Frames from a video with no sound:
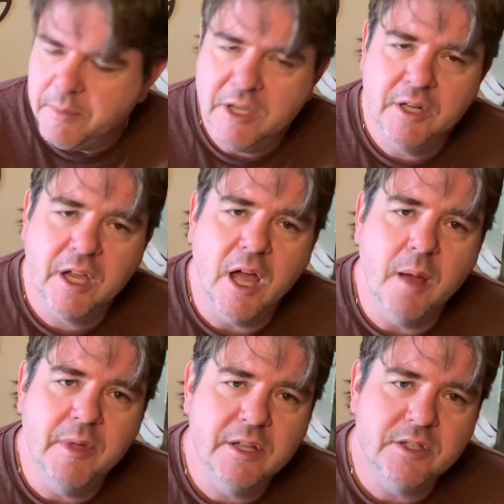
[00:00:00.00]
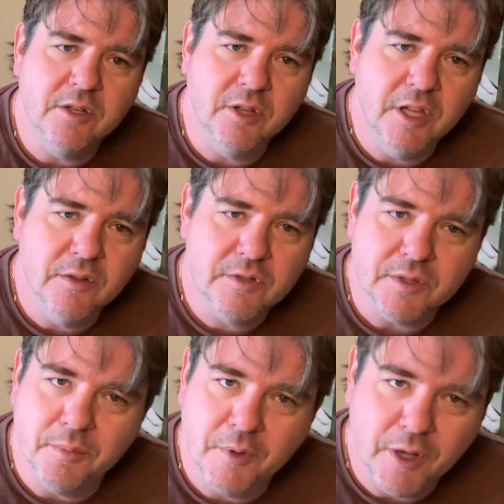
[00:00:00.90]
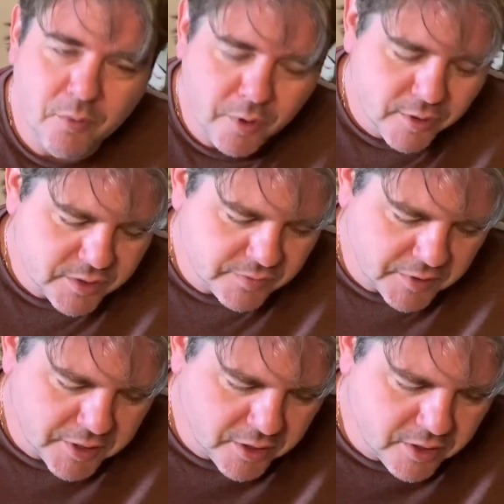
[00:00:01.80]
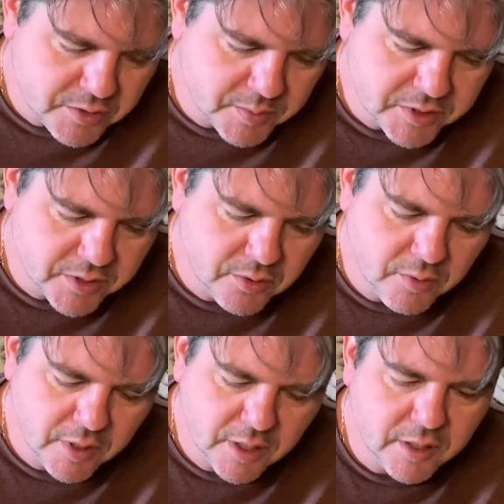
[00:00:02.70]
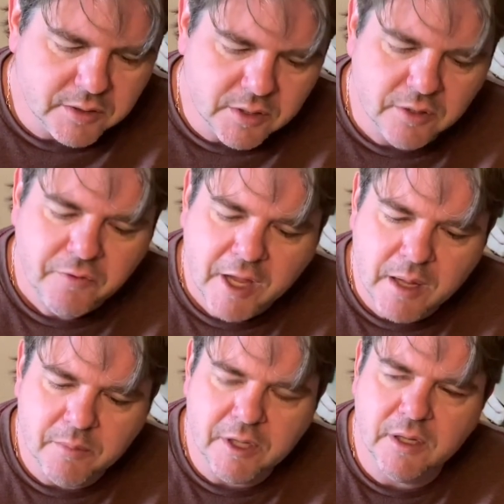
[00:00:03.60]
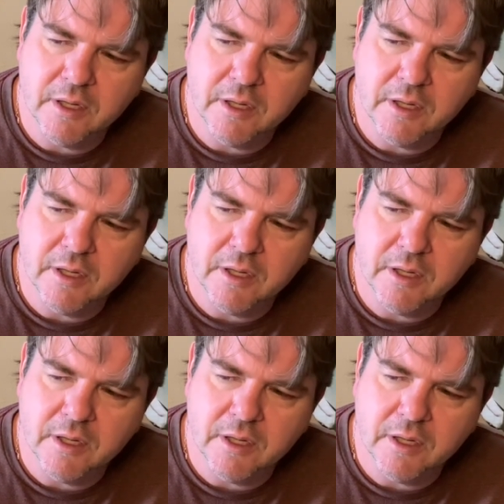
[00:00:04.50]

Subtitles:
in the comments you can give some words of encouragement to the family,